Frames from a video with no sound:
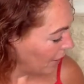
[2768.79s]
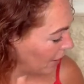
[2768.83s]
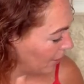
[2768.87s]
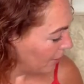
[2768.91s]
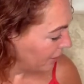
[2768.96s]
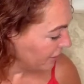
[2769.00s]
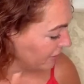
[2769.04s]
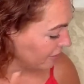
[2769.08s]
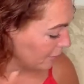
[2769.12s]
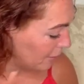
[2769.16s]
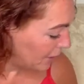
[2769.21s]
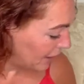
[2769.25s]
Am
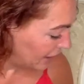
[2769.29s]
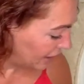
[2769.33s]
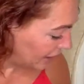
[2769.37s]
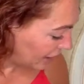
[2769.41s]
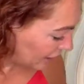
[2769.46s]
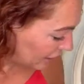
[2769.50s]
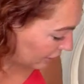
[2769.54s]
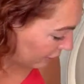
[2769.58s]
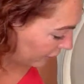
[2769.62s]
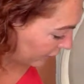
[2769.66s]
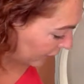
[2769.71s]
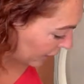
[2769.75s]
I smelling
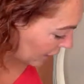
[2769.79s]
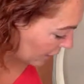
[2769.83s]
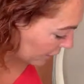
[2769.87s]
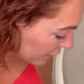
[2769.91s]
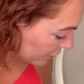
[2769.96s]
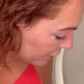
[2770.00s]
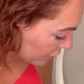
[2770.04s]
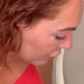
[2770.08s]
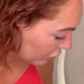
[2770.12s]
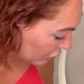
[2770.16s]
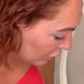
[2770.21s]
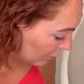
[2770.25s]
anything
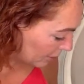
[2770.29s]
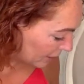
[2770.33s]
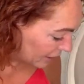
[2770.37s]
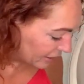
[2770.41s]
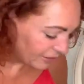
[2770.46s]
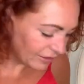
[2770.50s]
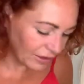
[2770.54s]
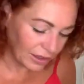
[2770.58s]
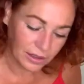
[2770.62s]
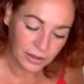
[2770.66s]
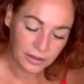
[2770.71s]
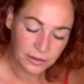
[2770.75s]
else or am I
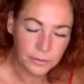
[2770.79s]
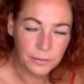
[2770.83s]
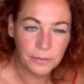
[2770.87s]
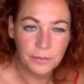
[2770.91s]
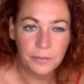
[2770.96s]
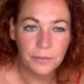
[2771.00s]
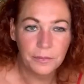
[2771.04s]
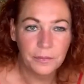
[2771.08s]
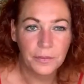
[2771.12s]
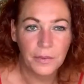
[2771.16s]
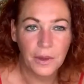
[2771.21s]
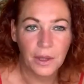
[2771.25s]
done?
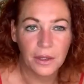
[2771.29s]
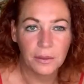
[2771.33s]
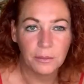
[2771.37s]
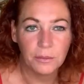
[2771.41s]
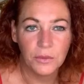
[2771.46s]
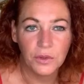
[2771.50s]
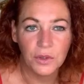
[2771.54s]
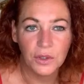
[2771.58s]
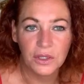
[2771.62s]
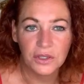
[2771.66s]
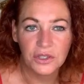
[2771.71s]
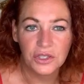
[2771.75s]
I'm
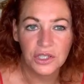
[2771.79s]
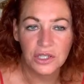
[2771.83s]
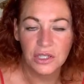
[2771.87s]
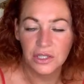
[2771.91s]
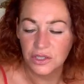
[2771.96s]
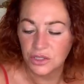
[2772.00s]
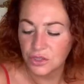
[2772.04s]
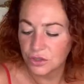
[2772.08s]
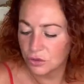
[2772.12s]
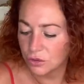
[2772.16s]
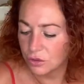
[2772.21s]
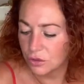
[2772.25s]
not actually
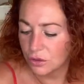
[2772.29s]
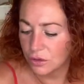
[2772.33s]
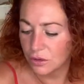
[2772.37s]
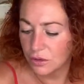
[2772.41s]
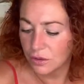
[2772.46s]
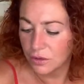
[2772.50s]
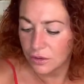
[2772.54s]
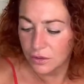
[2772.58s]
sure.